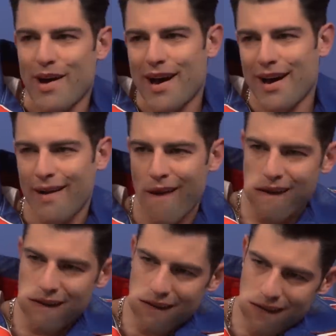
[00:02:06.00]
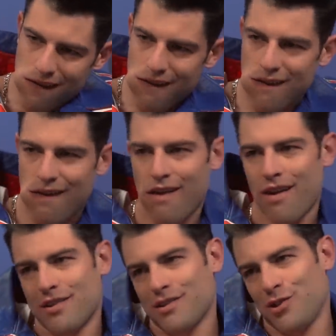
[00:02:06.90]
my.
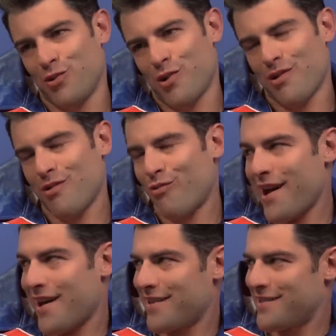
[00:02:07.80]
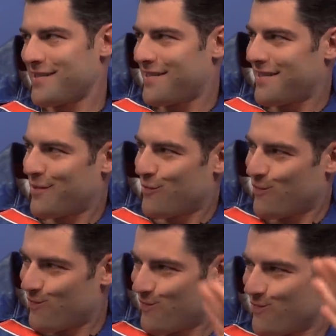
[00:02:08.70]
You know the rest.
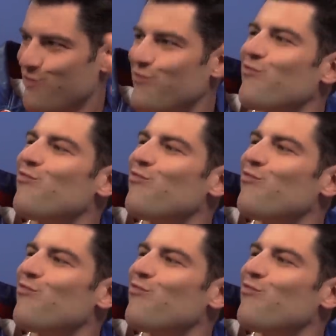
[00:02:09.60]
Well,